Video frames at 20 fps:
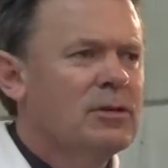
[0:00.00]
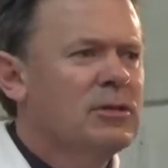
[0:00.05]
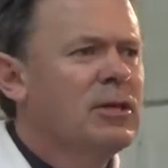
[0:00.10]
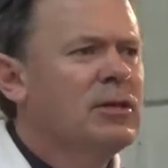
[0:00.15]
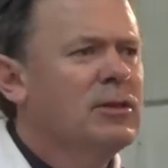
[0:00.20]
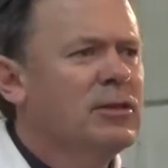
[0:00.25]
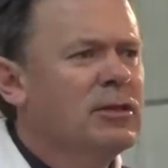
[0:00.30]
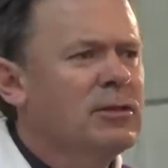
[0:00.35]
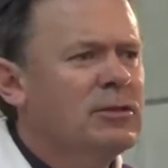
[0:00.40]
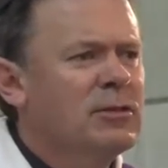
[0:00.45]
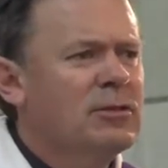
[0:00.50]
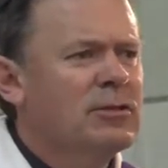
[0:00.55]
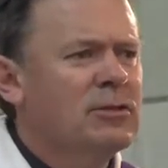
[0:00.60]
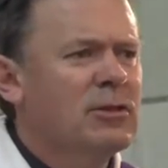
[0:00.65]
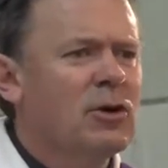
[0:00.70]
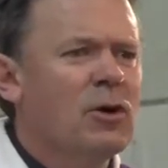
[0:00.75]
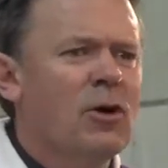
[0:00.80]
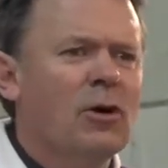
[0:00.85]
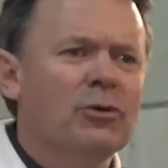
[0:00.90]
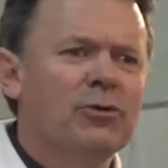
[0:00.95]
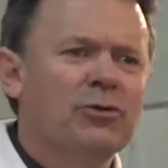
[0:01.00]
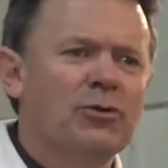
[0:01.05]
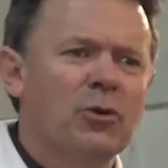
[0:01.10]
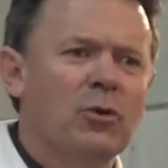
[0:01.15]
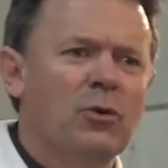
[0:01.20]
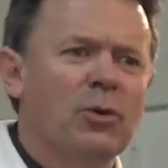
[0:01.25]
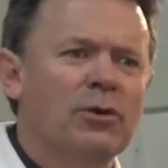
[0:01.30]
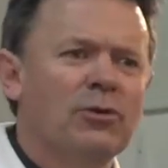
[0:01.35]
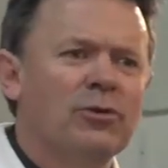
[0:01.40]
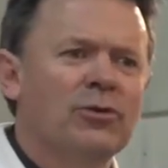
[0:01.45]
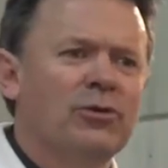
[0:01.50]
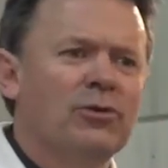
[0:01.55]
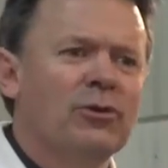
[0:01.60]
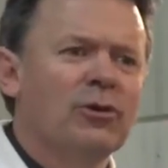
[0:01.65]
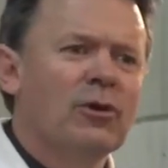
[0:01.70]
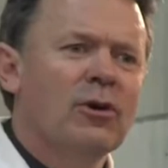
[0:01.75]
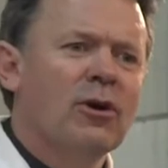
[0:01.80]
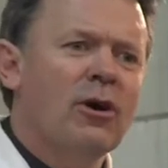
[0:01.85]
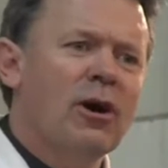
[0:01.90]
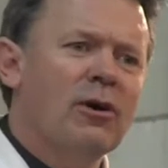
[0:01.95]
See, this is the
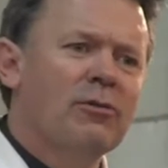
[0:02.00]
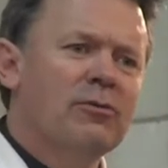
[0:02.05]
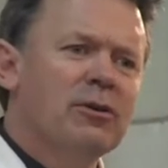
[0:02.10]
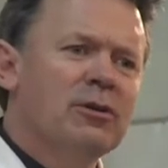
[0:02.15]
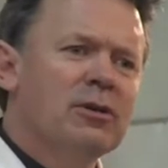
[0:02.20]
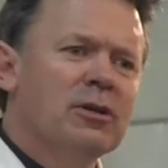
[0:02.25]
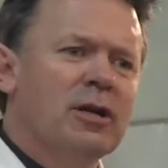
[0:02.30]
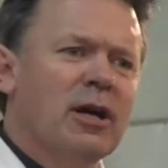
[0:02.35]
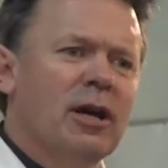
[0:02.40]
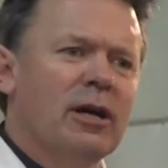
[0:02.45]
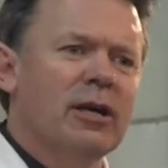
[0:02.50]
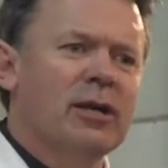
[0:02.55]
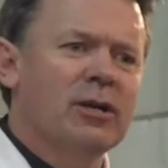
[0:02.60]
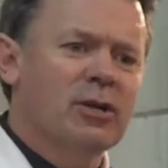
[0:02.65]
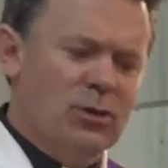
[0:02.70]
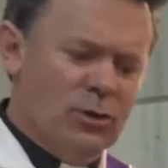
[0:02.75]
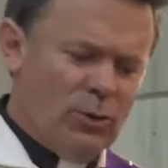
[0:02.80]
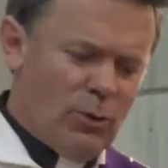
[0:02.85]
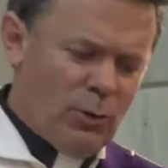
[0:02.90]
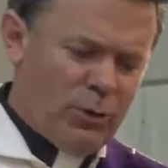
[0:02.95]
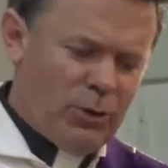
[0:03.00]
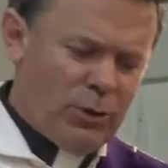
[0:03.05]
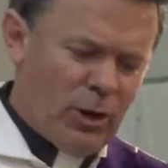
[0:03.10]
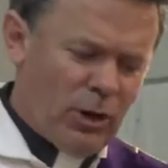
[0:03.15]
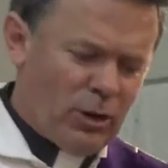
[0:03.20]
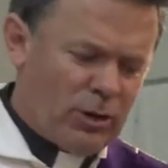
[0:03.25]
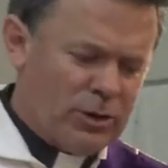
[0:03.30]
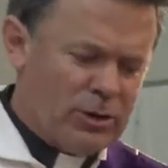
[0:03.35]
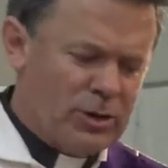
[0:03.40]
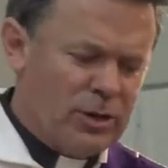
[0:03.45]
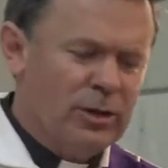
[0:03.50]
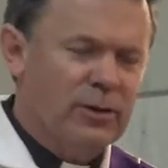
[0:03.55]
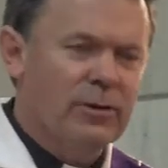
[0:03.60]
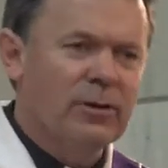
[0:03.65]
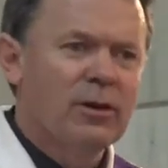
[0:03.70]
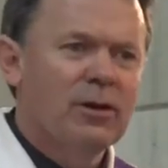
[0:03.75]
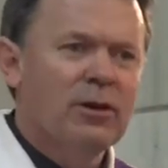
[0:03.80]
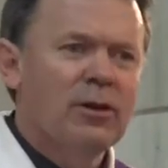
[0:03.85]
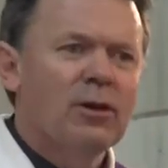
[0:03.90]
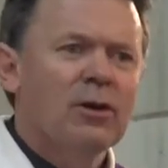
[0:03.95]
consequence of incarnational
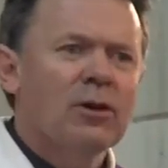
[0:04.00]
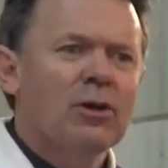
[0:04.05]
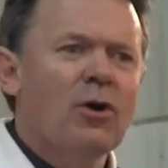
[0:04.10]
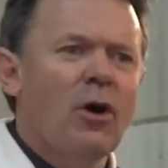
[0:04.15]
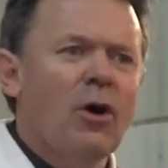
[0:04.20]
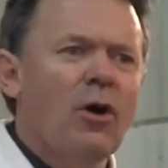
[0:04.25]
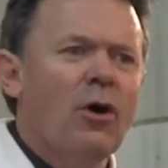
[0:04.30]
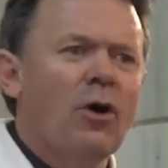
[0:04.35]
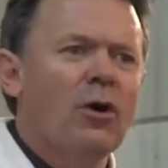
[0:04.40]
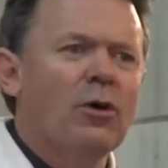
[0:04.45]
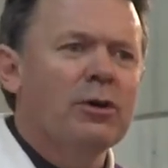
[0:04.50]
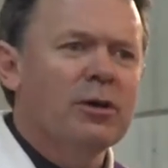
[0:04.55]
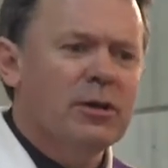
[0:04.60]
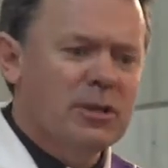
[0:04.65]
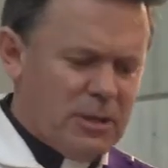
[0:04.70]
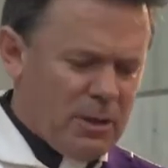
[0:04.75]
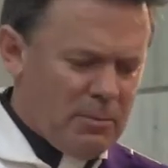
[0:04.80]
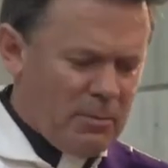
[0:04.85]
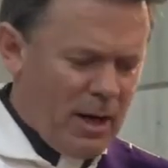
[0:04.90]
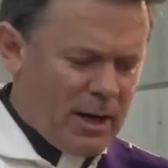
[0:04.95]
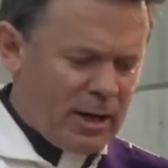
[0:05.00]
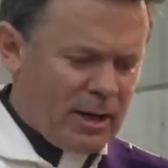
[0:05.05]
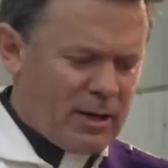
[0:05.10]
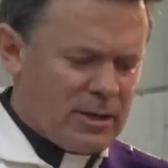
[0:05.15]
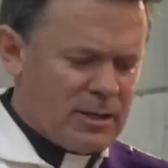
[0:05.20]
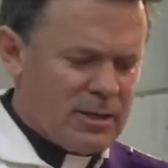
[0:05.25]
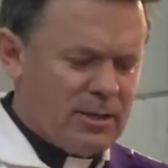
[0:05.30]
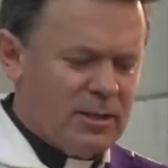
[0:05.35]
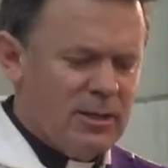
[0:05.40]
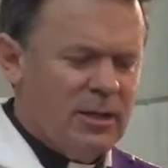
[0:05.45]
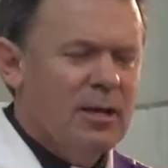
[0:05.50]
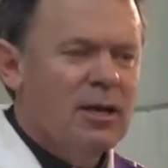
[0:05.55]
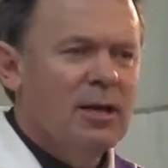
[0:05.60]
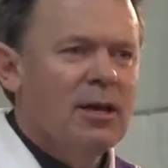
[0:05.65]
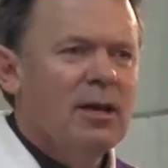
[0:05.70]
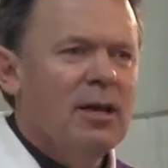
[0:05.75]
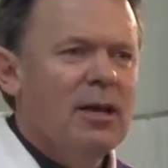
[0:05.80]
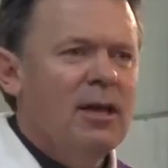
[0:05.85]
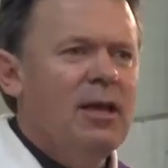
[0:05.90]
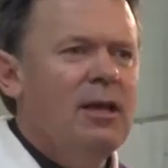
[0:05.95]
theology. God is among us,
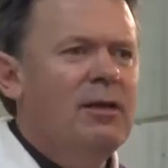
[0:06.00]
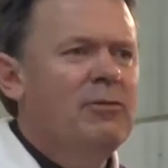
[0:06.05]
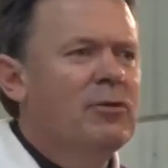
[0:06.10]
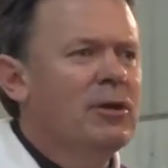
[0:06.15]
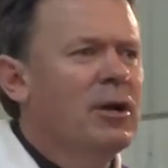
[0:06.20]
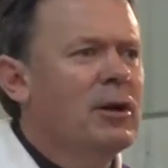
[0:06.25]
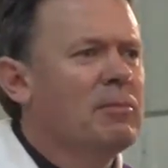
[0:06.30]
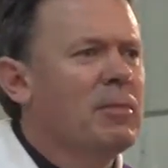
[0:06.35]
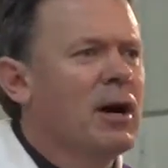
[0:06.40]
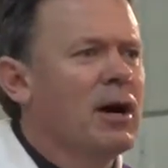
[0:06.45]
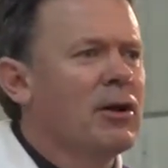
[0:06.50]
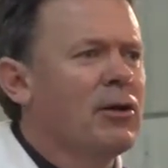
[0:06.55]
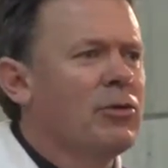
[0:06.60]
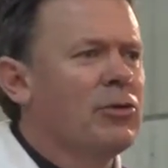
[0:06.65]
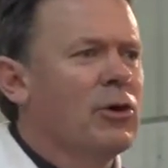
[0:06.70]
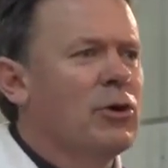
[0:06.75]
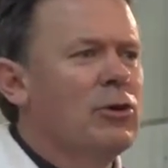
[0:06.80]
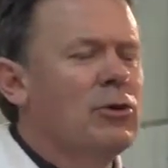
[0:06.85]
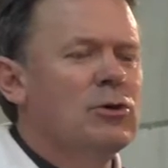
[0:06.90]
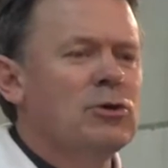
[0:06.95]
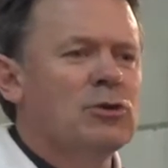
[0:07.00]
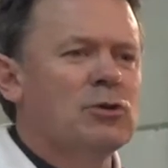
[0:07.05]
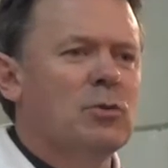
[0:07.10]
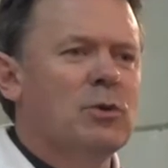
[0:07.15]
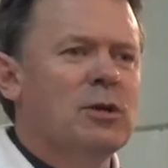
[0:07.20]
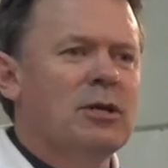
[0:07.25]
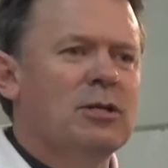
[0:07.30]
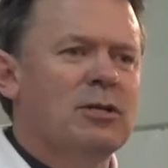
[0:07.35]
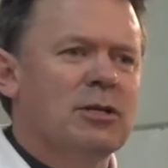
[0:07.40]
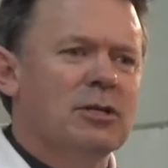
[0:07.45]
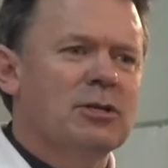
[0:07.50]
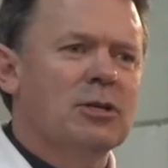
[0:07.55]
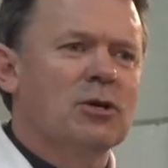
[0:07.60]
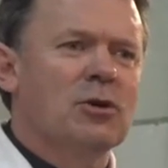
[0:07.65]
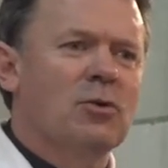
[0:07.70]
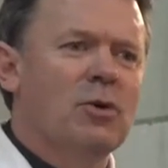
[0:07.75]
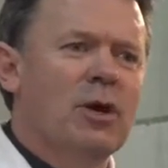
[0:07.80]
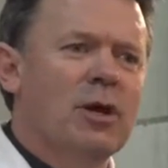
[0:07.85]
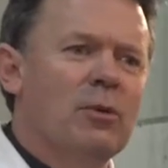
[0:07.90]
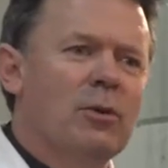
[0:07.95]
even among those we
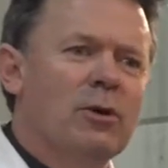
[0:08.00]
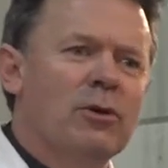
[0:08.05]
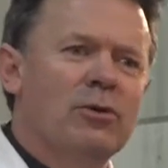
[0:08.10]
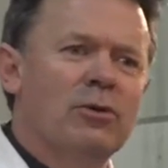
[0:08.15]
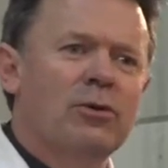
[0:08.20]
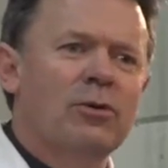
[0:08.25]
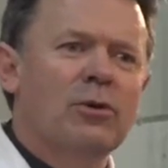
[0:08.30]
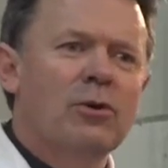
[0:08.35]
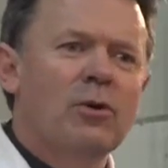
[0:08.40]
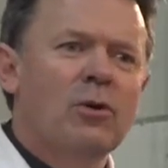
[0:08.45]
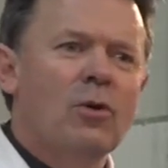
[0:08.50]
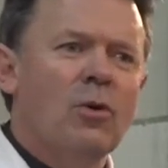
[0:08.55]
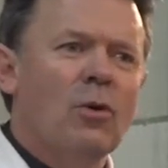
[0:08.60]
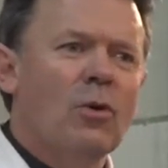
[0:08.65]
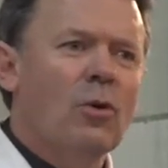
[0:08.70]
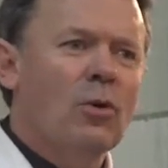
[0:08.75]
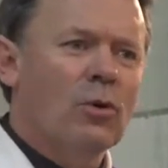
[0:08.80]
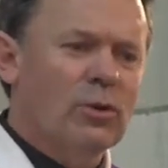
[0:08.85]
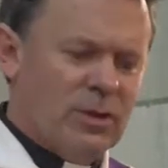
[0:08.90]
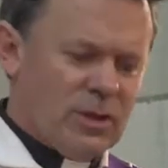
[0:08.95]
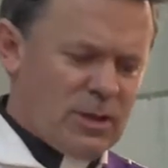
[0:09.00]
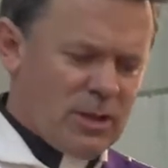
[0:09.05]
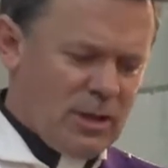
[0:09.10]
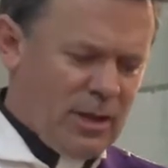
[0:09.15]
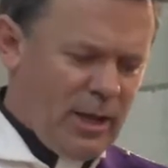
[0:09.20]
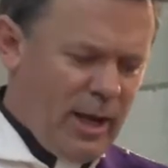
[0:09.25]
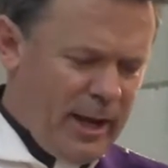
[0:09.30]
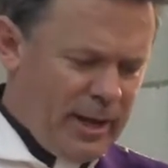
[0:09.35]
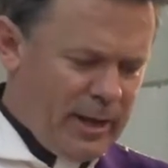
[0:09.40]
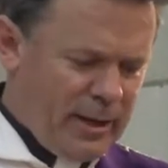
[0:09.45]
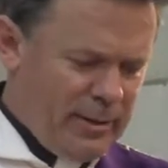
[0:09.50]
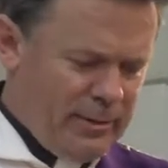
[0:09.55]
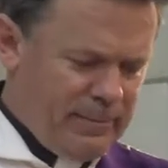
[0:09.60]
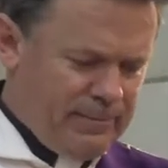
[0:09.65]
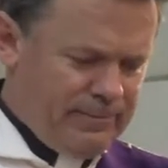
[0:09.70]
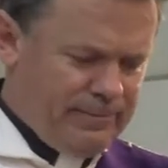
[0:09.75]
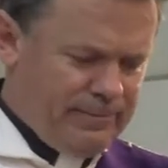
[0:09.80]
disagree with or dislike.